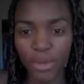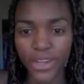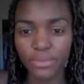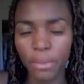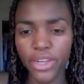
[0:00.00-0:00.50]

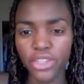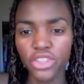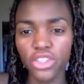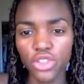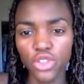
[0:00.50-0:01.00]
breath, my breasts are
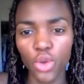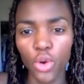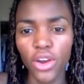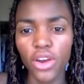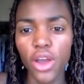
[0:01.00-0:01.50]
still
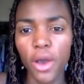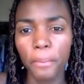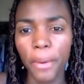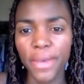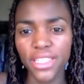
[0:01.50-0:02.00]
sore,
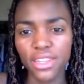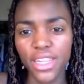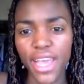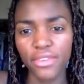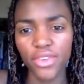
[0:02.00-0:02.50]
but
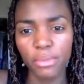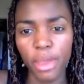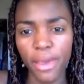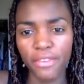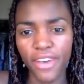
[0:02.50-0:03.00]
basically after I
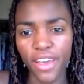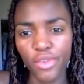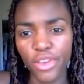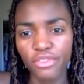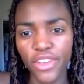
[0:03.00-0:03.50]
made my five
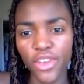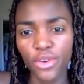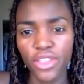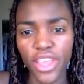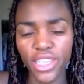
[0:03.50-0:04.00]
week
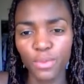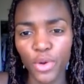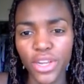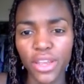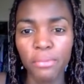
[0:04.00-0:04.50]
video the next
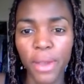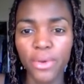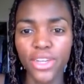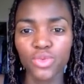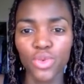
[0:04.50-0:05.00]
morning, my
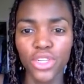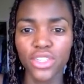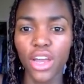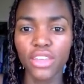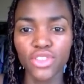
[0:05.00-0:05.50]
breasts were
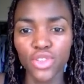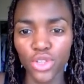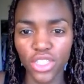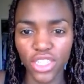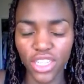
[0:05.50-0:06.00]
not even
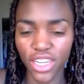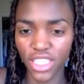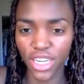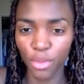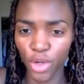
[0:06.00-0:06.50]
sore to the
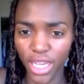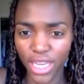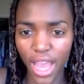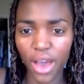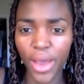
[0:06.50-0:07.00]
touch anymore.
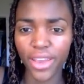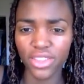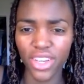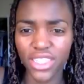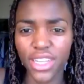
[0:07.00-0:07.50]
Like now I
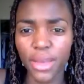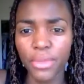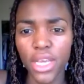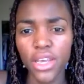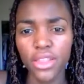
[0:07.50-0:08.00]
could touch
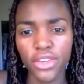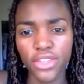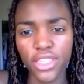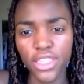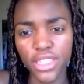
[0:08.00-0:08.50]
them. They're
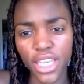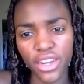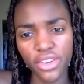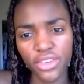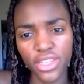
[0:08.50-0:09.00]
still
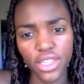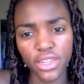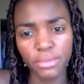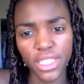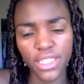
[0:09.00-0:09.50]
tender and a
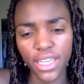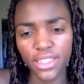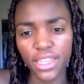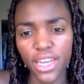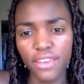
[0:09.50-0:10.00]
little bit
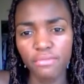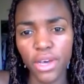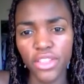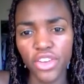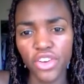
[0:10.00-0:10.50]
sensitive,
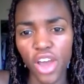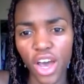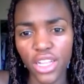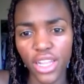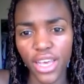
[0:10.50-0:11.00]
but they're
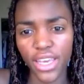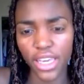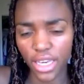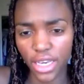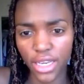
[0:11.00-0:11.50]
not
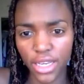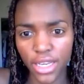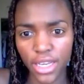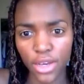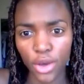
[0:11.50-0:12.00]
like
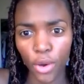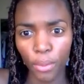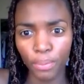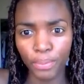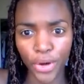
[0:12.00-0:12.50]

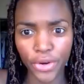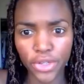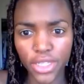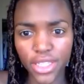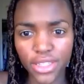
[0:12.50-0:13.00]

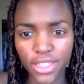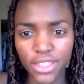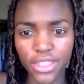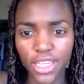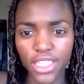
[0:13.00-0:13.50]
burning
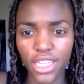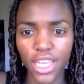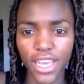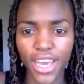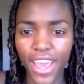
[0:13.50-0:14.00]
sensation
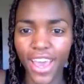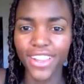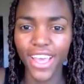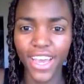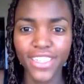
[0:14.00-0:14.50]
like I
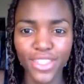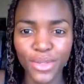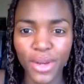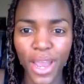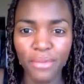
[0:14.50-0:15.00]
had like I
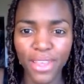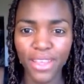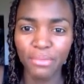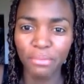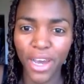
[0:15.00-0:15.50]
described
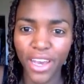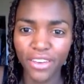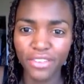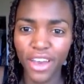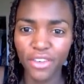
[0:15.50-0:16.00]
in
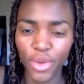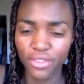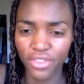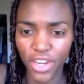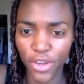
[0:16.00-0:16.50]
my five
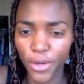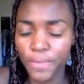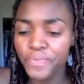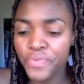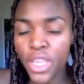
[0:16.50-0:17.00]
week video.
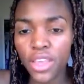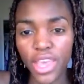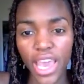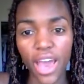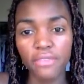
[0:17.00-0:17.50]

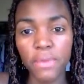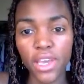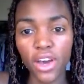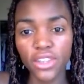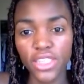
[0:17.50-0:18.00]
They have
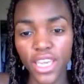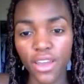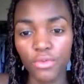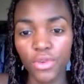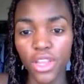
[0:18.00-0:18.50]
begun to
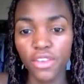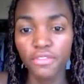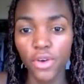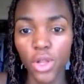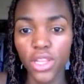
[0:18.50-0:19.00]
get really
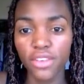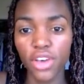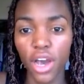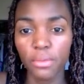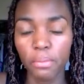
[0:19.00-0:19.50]
full. They've
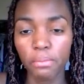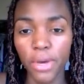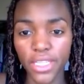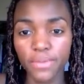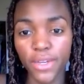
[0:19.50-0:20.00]
gotten
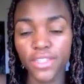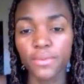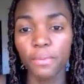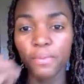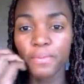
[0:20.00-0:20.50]
much,
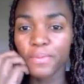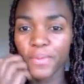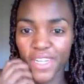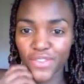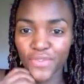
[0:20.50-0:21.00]
much, much